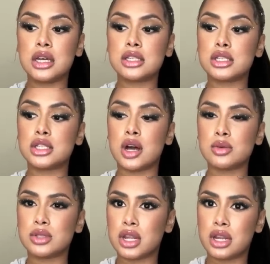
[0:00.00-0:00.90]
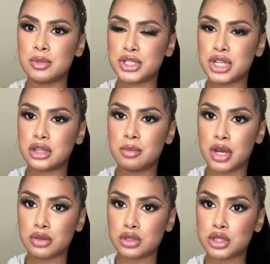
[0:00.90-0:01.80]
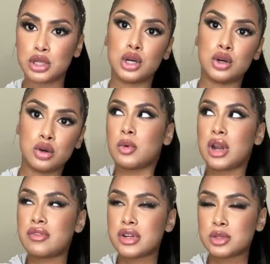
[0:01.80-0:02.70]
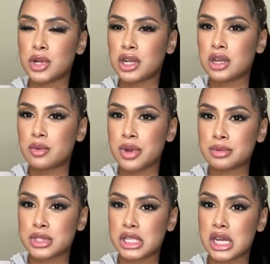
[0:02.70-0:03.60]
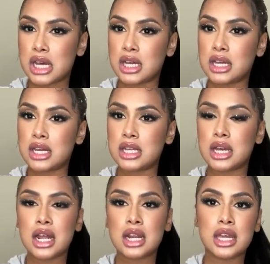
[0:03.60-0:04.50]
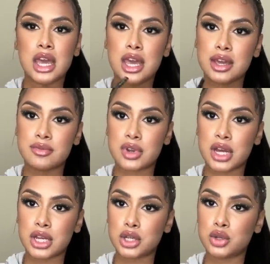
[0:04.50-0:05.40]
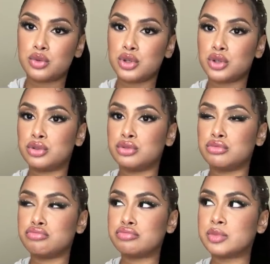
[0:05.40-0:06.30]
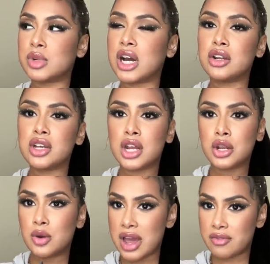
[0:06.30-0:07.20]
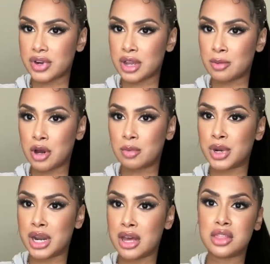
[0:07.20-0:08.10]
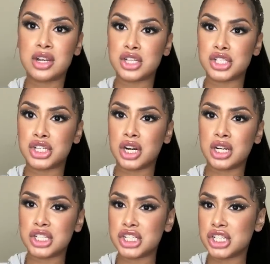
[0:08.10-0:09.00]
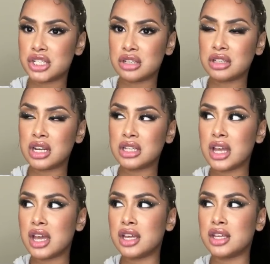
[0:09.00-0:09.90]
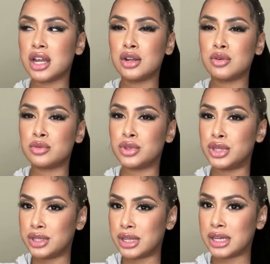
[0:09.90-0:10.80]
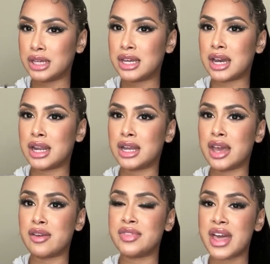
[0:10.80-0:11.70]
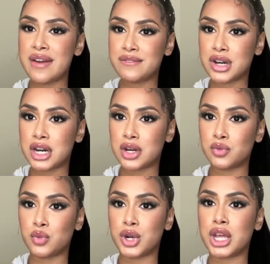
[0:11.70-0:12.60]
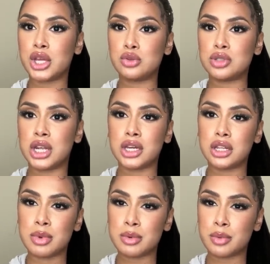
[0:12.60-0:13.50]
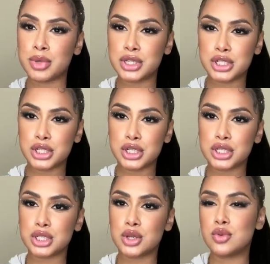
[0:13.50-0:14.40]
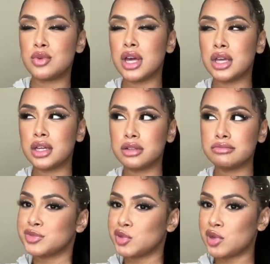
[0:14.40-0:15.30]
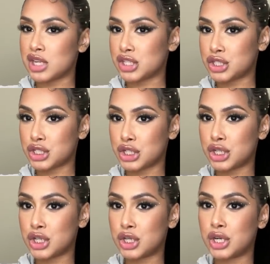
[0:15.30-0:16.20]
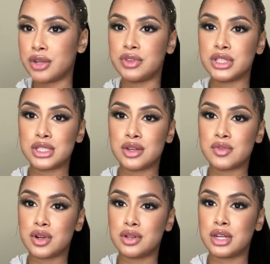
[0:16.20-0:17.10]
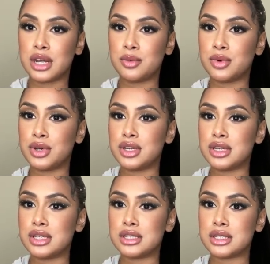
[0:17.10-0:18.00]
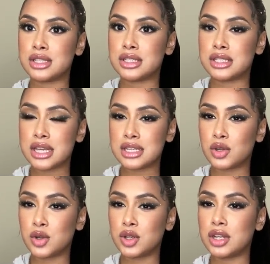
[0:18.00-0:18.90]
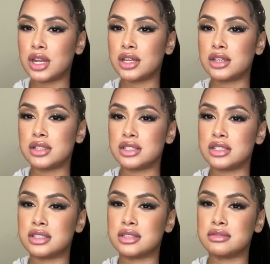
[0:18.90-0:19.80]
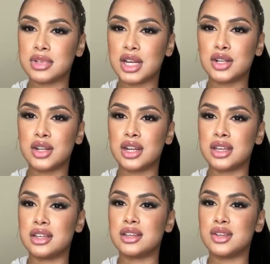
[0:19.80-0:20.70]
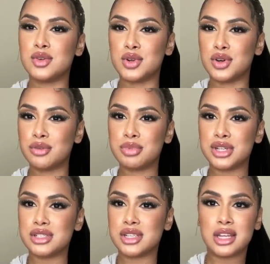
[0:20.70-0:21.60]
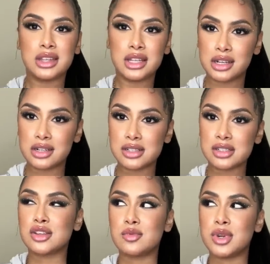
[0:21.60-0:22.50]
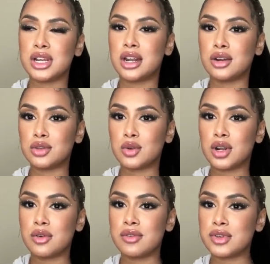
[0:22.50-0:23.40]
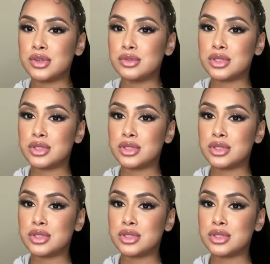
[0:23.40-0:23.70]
So I was like, let me check them out. So when I first went on their website, it kind of gave like, you know, I know y'all know African Mall, but now they're Jersey Chic, something like that. Y'all know, like, it kind of gave that vibe where they use like other people's pictures, so you like, you're not sure if the stuff gonna look like what it says gonna look like, because it's, I don't know, like, you know, the pictures ain't theirs, so you really gotta go through all the reviews.